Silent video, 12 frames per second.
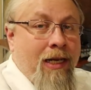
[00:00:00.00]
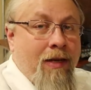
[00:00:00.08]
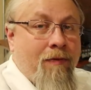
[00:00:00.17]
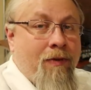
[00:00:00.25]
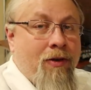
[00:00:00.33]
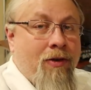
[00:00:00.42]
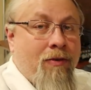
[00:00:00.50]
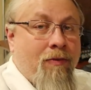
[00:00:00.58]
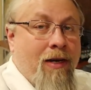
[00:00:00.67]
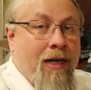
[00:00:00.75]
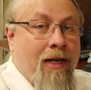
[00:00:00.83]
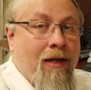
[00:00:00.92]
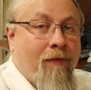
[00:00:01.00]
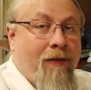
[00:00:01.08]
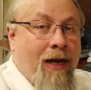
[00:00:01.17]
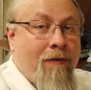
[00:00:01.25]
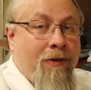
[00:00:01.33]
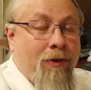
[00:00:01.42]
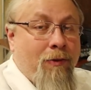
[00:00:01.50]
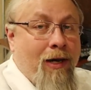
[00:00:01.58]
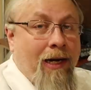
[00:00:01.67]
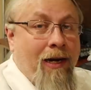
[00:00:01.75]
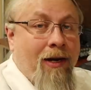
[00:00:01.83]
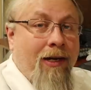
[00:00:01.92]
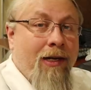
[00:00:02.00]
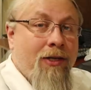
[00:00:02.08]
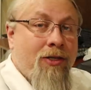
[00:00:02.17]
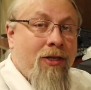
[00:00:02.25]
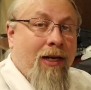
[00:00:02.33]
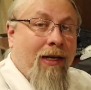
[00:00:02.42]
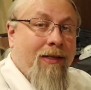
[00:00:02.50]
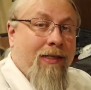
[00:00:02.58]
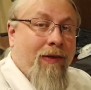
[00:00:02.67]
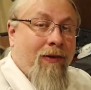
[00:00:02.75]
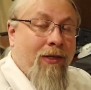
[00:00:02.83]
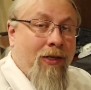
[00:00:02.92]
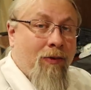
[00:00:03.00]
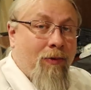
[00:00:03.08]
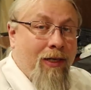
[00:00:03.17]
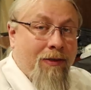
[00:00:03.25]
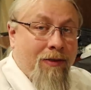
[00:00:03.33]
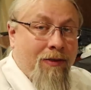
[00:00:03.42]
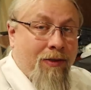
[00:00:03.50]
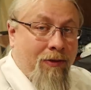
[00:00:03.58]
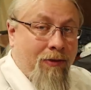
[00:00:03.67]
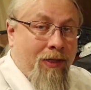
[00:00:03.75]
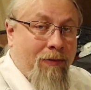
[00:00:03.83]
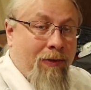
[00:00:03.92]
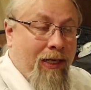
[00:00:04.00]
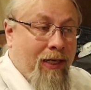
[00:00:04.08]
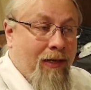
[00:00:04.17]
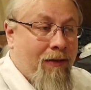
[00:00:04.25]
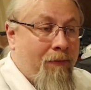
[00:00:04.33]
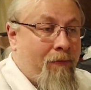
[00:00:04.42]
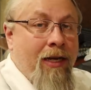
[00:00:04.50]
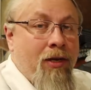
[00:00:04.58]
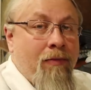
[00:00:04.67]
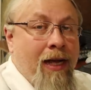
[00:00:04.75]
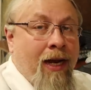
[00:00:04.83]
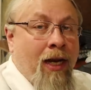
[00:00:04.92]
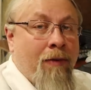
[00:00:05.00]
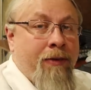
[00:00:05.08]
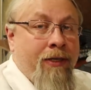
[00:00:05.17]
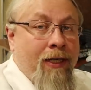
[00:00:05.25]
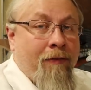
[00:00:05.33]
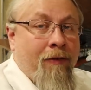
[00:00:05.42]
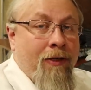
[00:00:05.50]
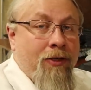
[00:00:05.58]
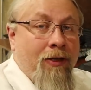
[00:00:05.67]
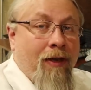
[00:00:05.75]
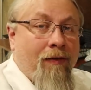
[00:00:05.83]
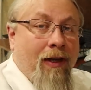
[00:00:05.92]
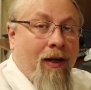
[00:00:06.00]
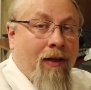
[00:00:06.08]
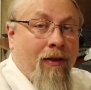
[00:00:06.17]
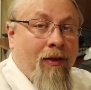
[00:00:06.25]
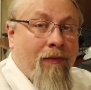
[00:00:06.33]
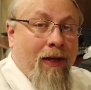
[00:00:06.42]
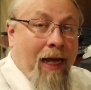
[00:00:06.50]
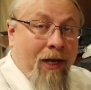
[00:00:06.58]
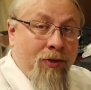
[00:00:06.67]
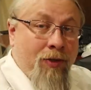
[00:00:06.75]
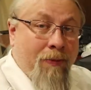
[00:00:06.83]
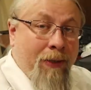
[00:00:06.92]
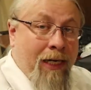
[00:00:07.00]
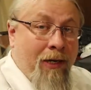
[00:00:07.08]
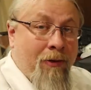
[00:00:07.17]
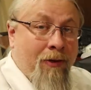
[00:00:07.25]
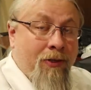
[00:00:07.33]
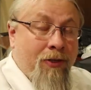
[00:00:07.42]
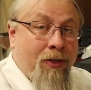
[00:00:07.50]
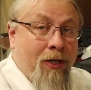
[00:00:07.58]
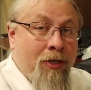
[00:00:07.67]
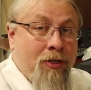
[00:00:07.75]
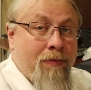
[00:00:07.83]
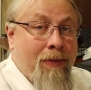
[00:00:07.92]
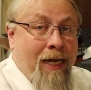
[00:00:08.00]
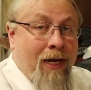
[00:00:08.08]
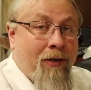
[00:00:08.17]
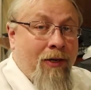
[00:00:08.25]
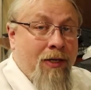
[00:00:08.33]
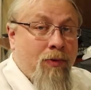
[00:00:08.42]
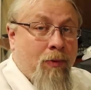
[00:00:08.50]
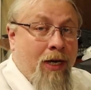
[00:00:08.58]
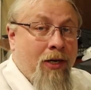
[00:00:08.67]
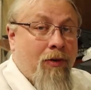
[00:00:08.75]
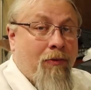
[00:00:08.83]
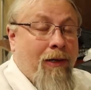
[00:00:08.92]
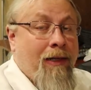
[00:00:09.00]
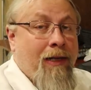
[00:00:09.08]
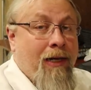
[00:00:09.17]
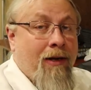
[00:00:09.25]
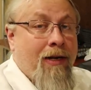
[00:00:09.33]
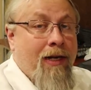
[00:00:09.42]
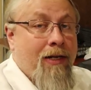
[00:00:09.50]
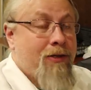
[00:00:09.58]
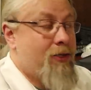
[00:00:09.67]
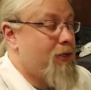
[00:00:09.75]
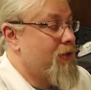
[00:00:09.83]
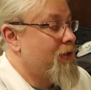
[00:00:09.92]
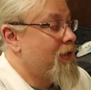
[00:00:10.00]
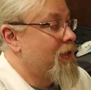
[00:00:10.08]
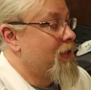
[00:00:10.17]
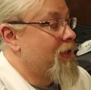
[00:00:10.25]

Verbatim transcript: If you're running a five hundred watt air conditioner and you got seven hundred watts of solar coming in, then you're making up the difference. You have you have extra power to charge your batteries while you're running the air conditioner.